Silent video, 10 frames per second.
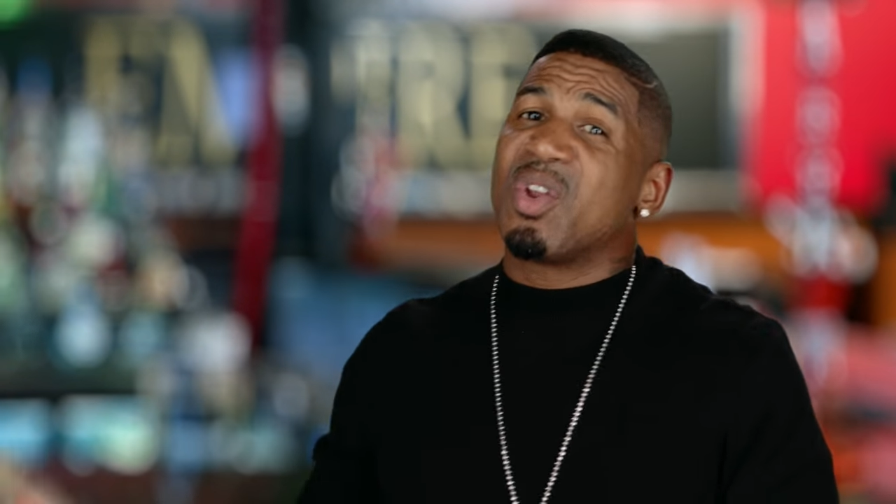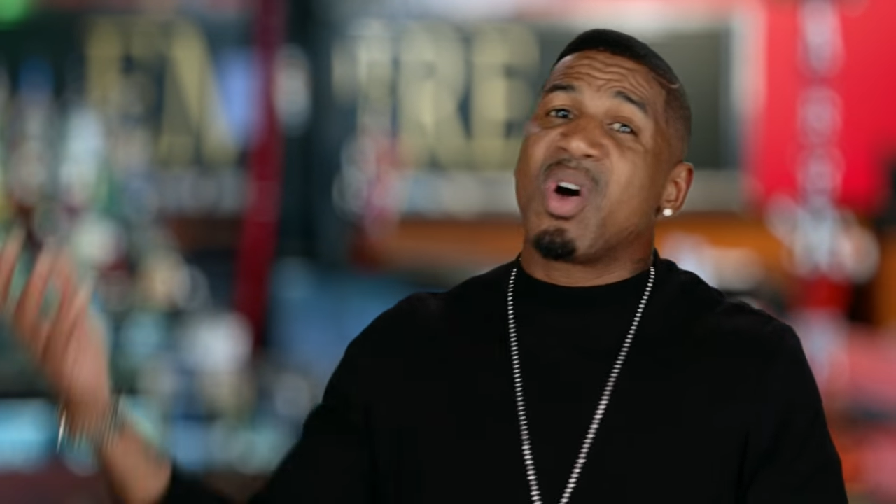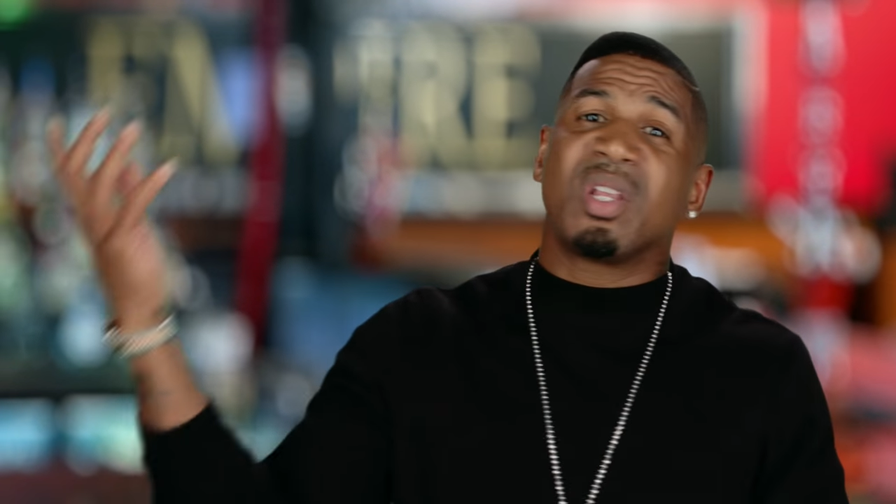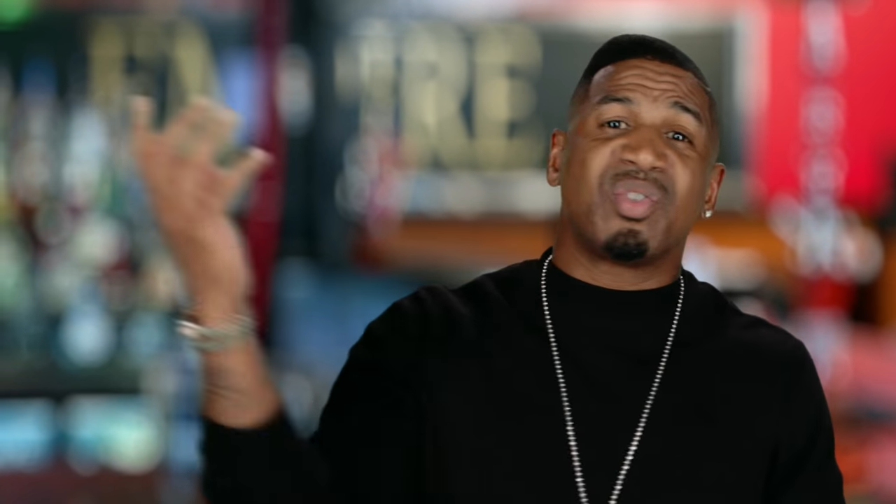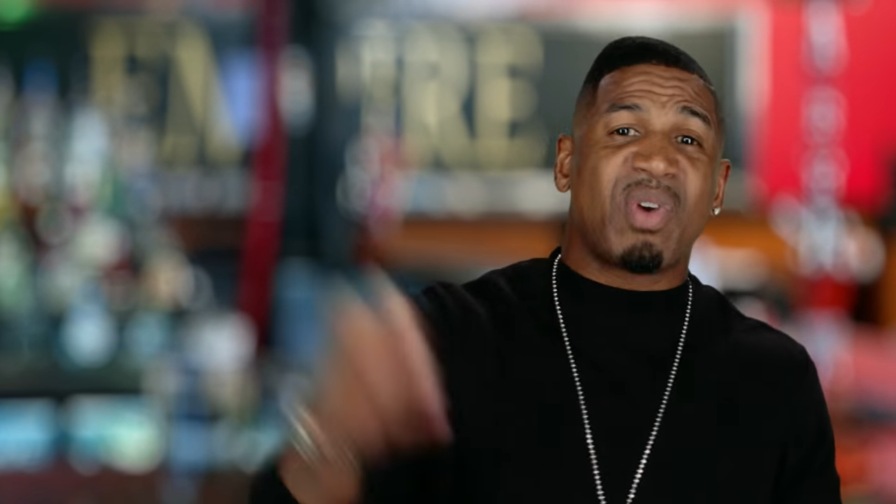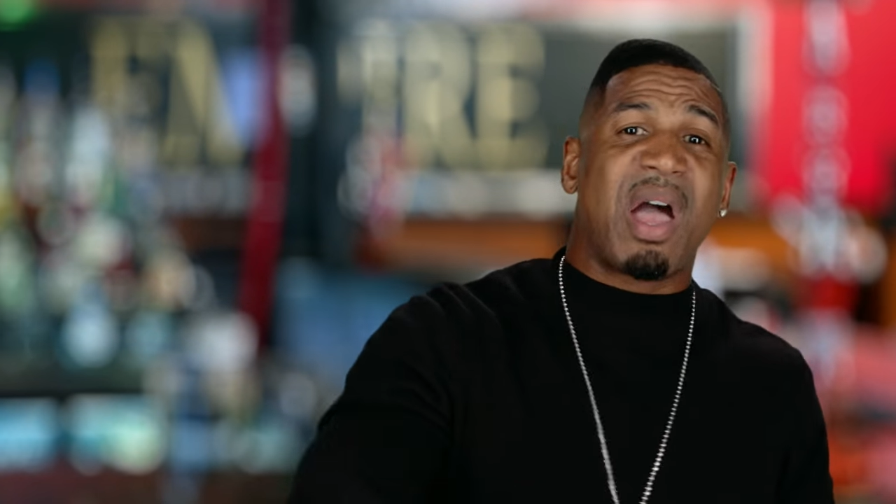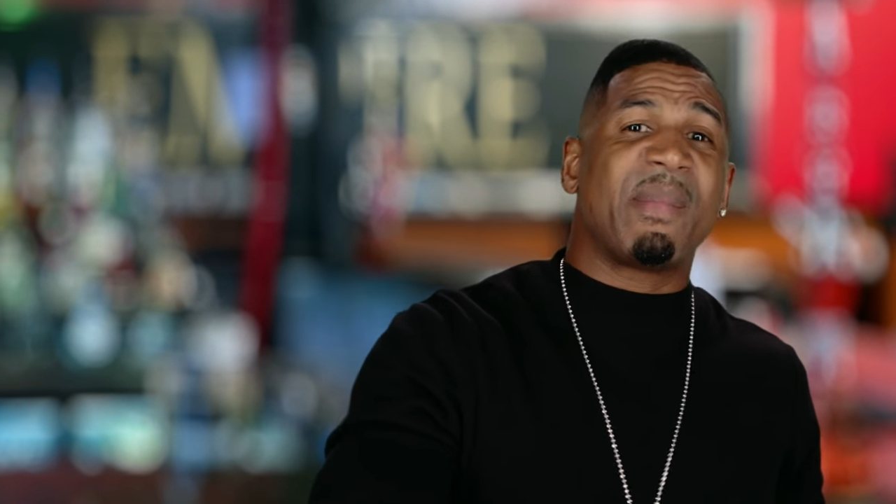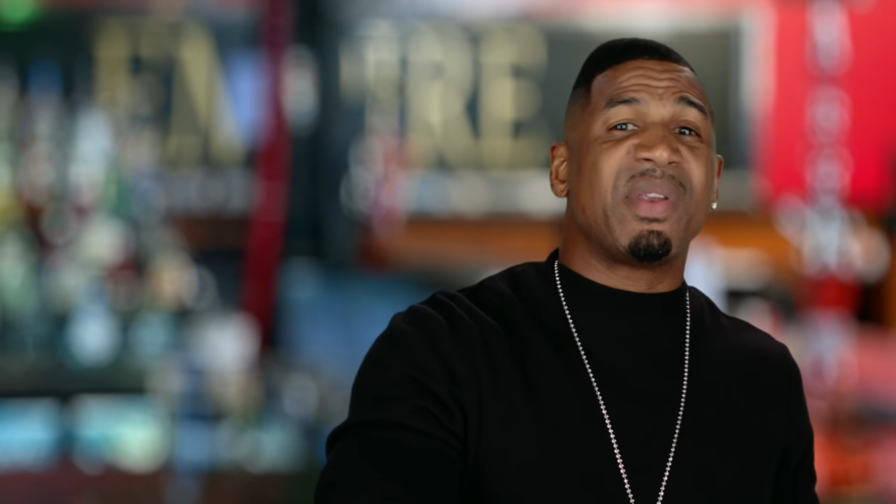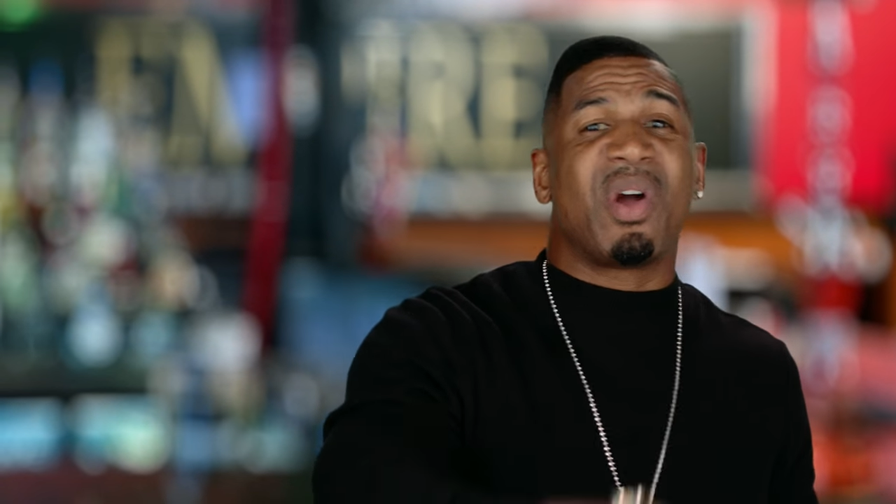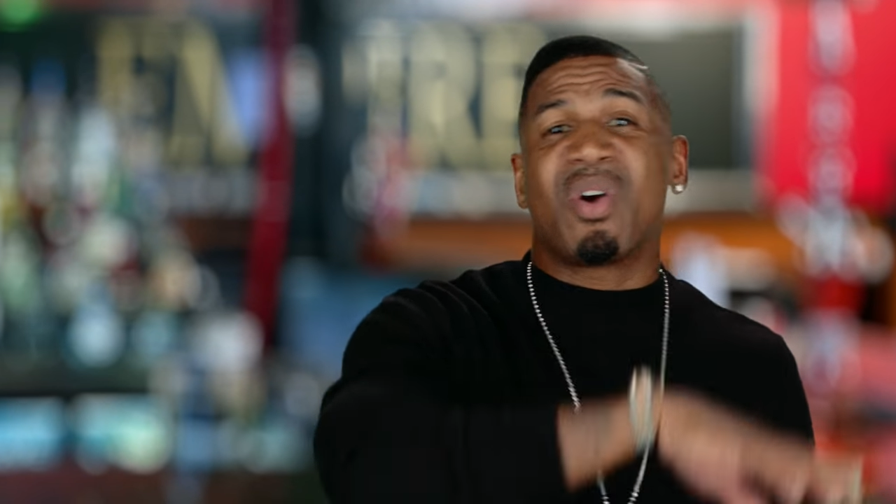and all the
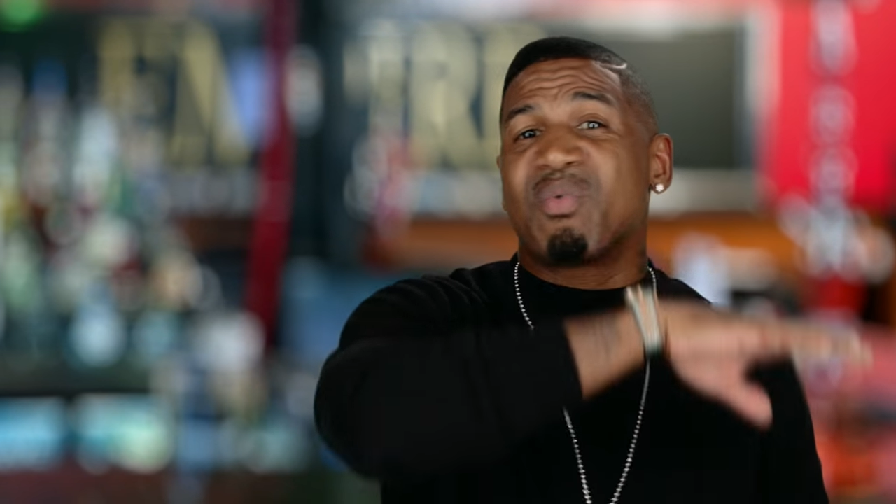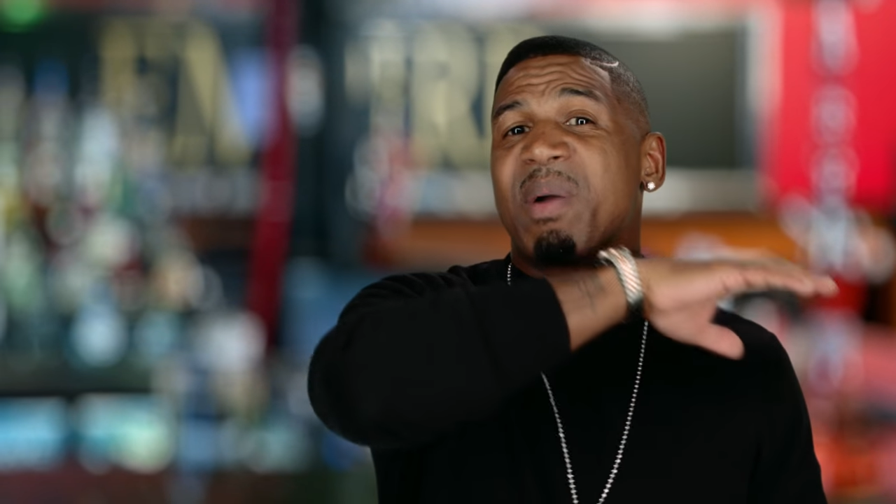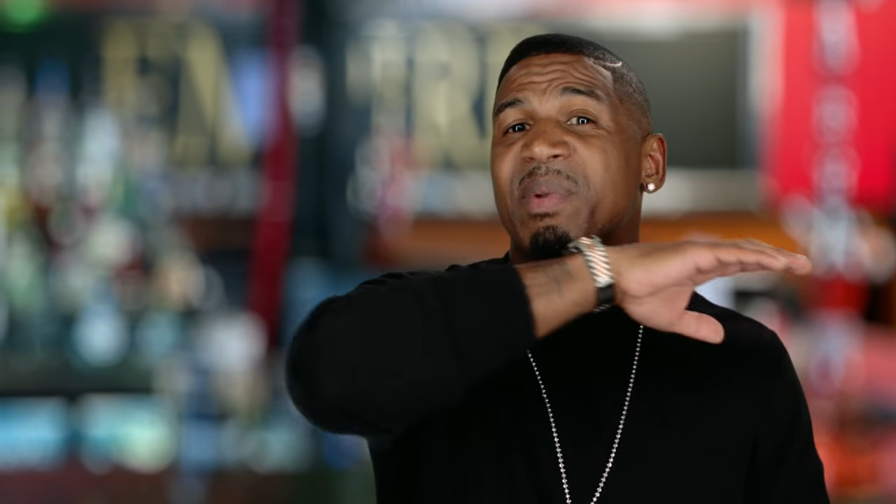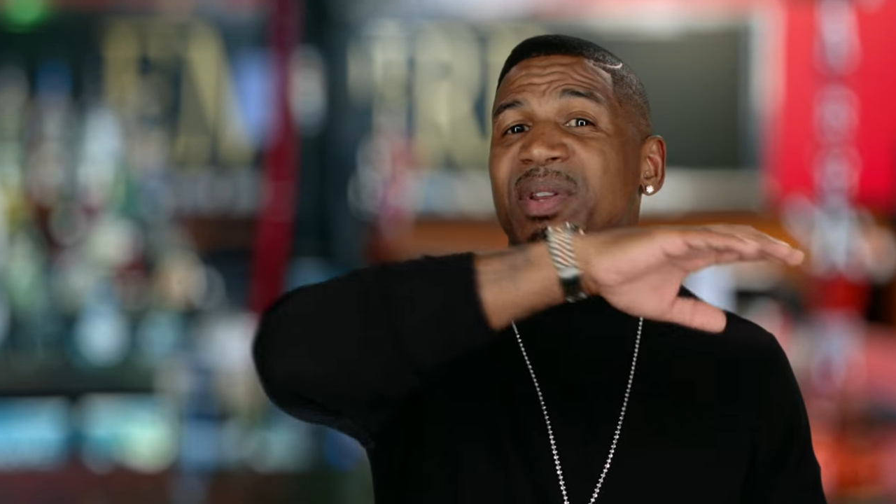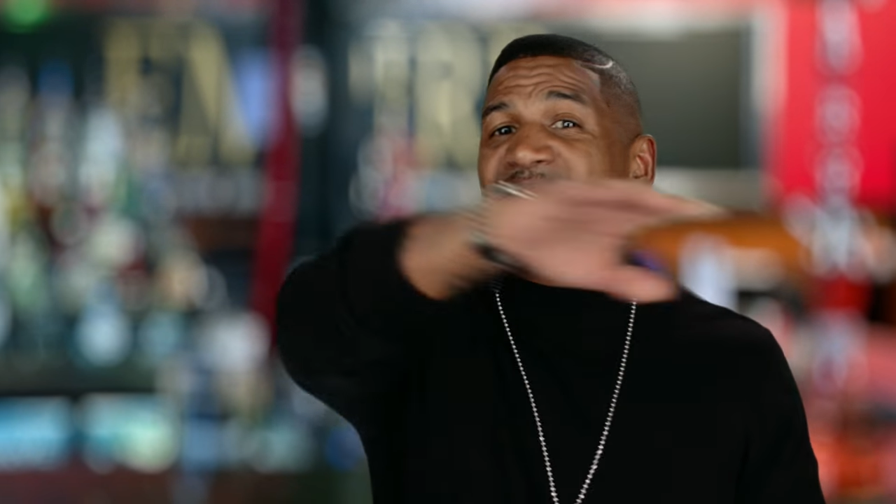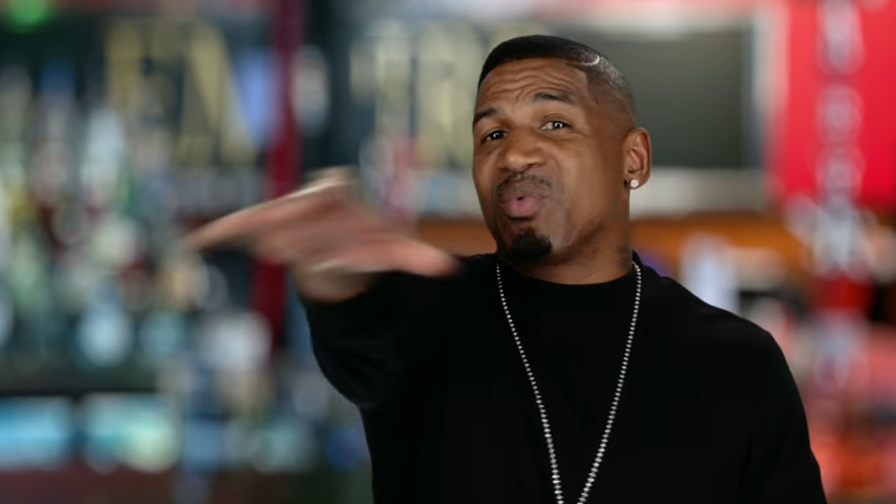drama and her rumbling